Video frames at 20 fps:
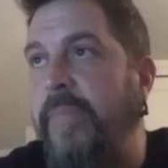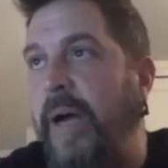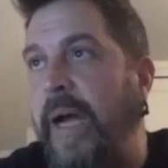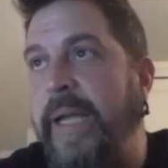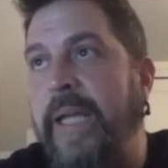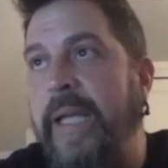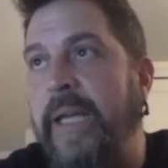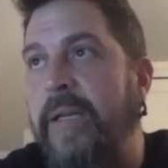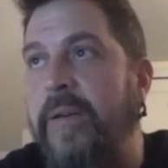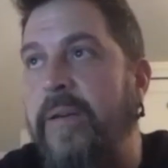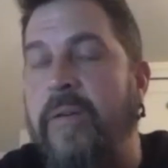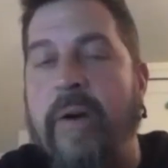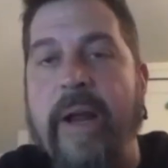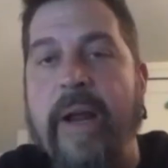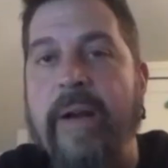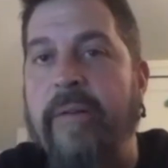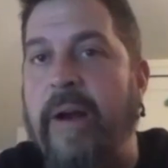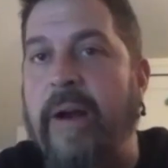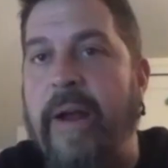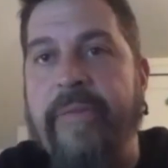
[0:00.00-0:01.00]
I get
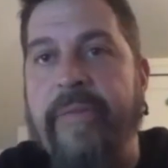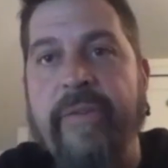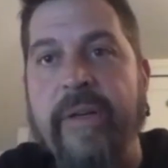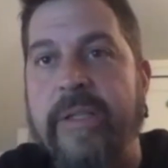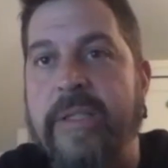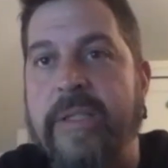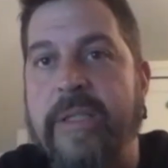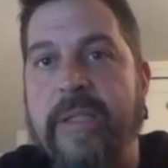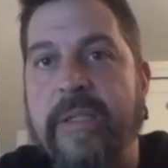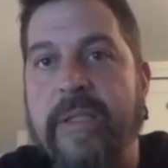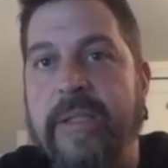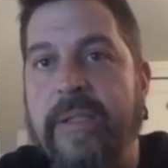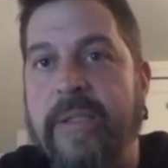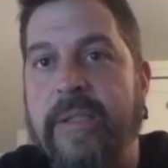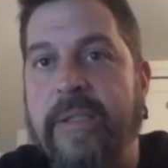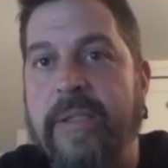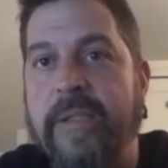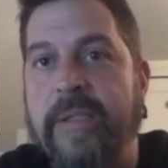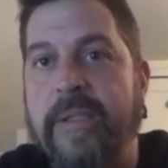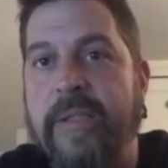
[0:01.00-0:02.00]
great reference.
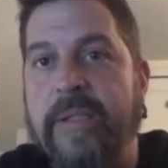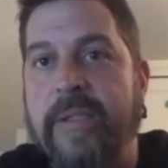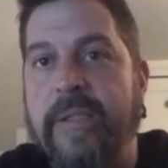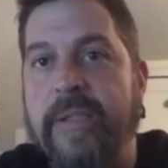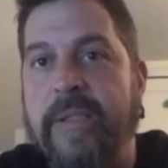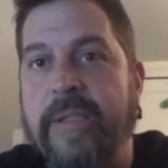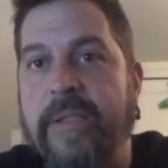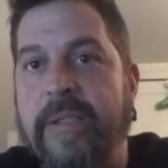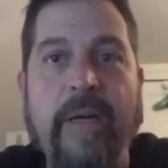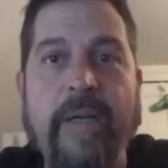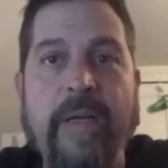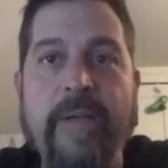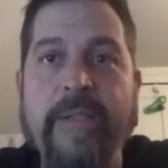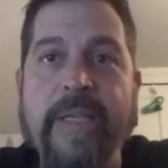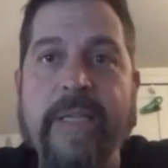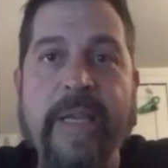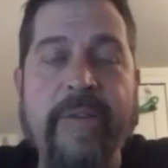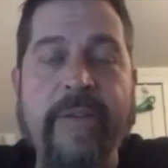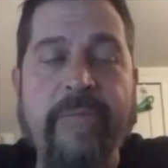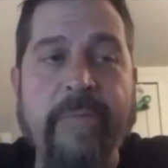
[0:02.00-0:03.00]
The
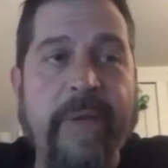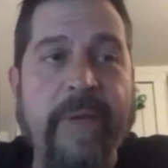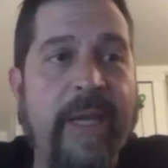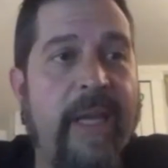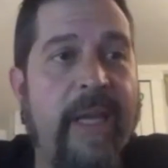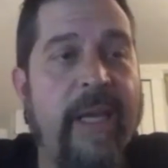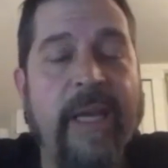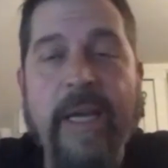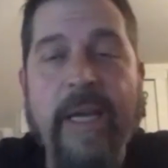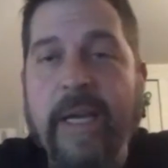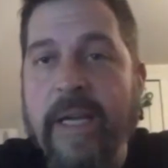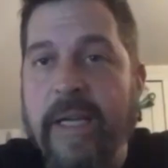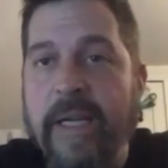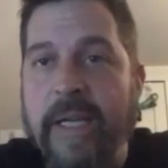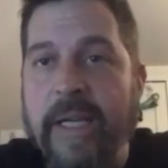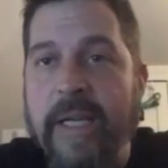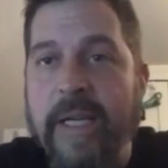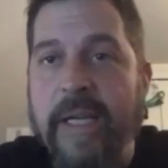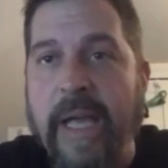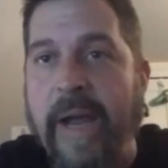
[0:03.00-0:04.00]
partners give me
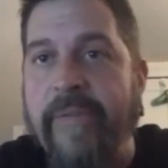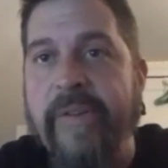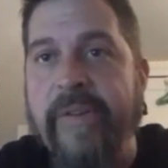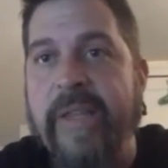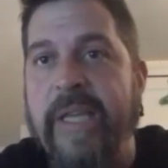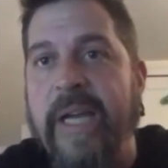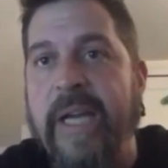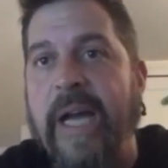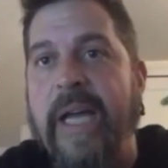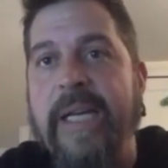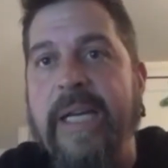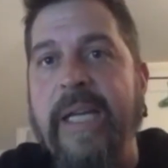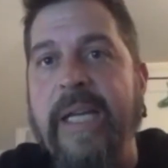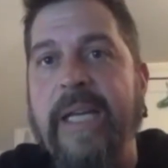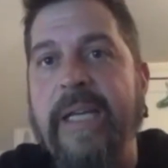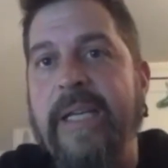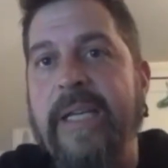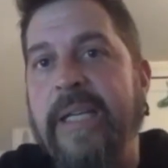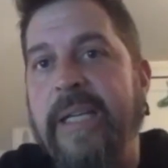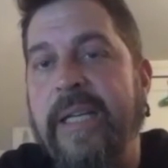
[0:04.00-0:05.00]
everything I
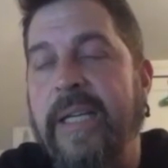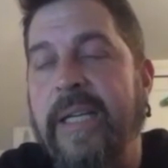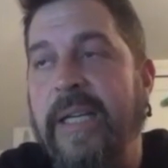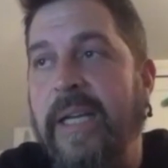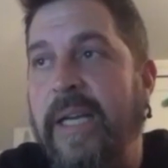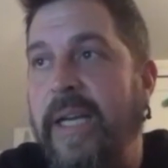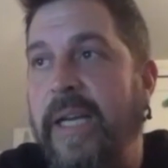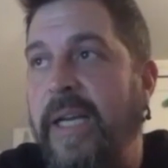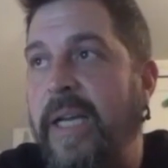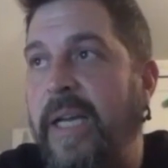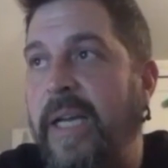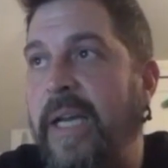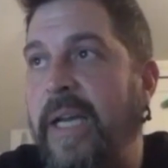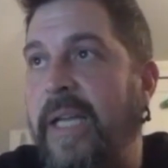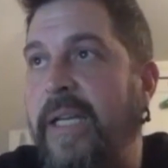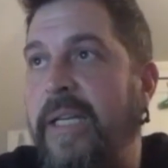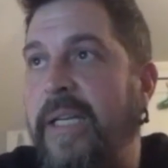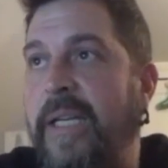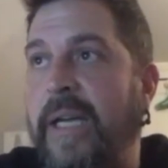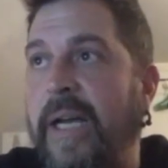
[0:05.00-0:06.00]
need,
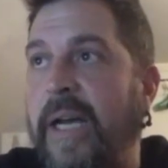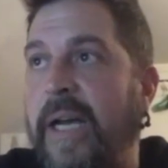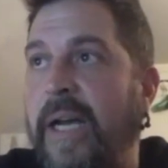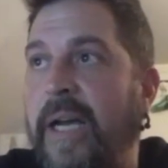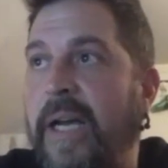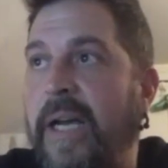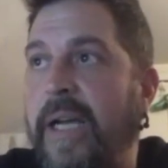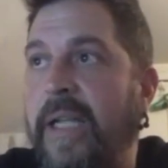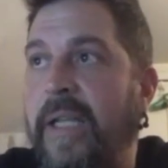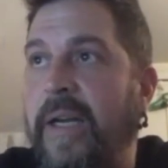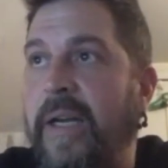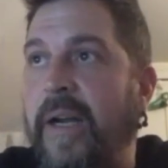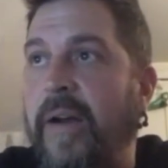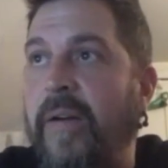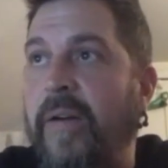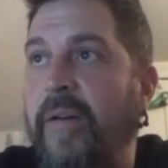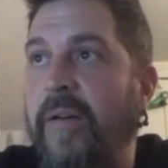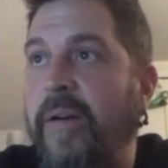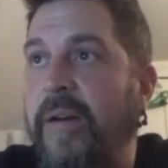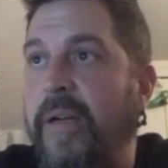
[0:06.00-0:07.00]
and you
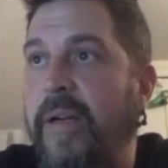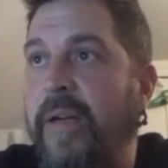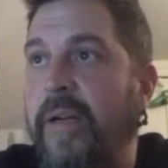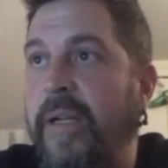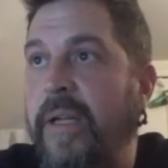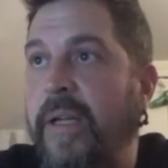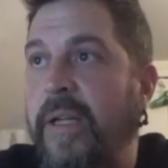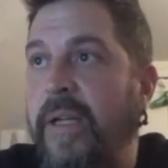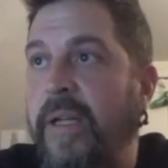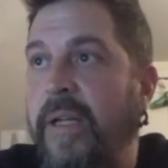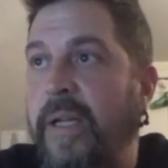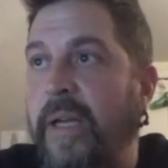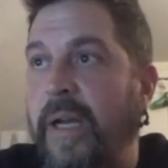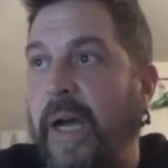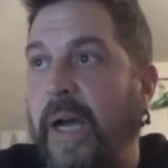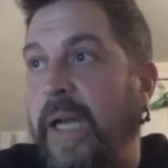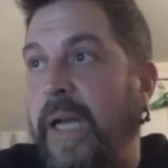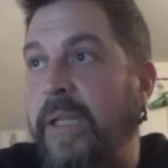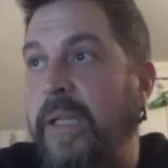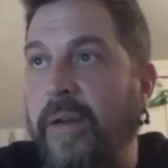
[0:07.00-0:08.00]
know,
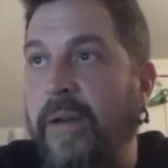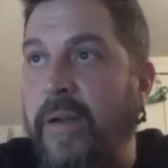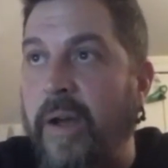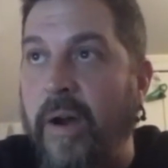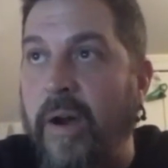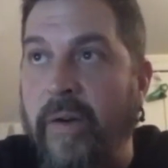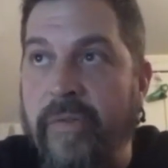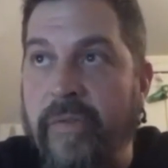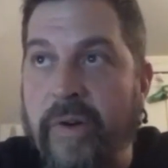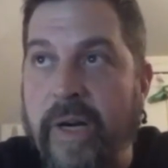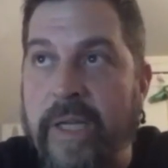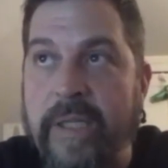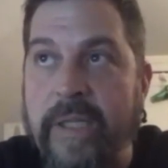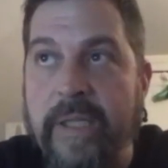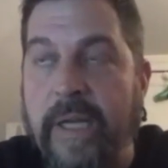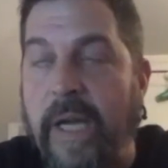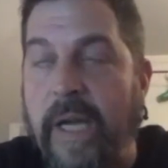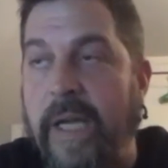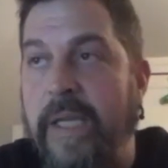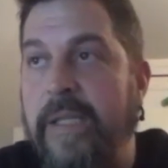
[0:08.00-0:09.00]
I look over it.
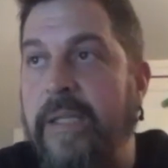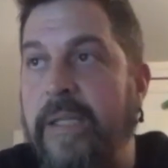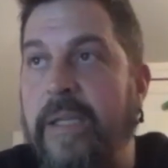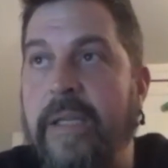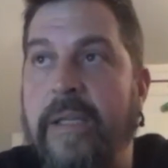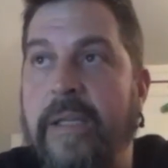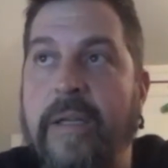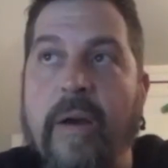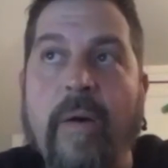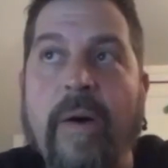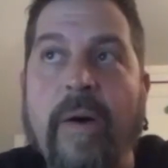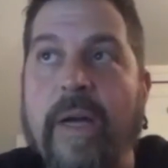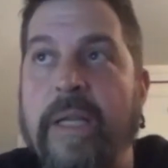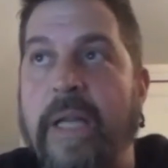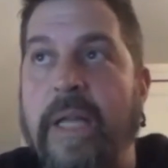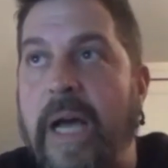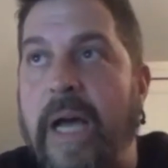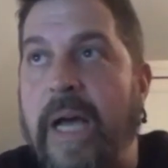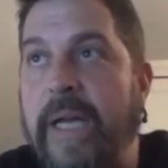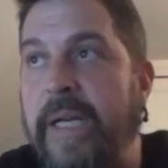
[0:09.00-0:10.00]
I go
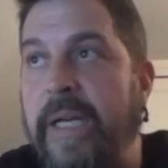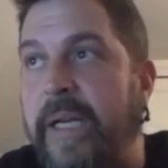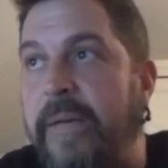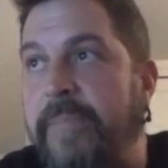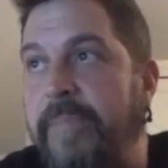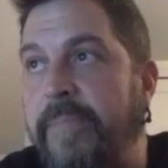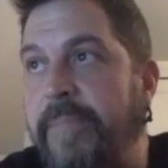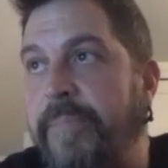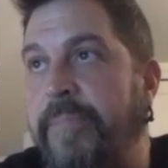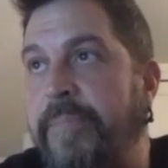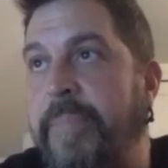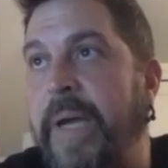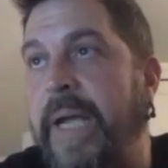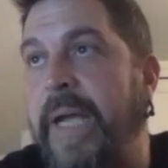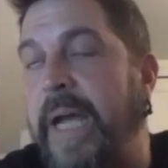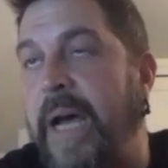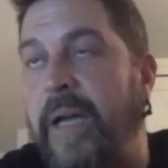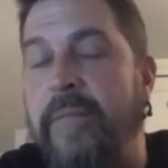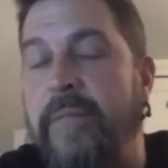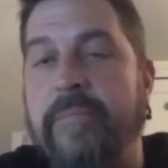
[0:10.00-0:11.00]
online and pick
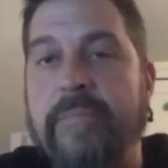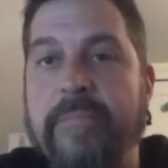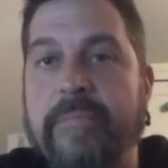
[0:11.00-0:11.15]
out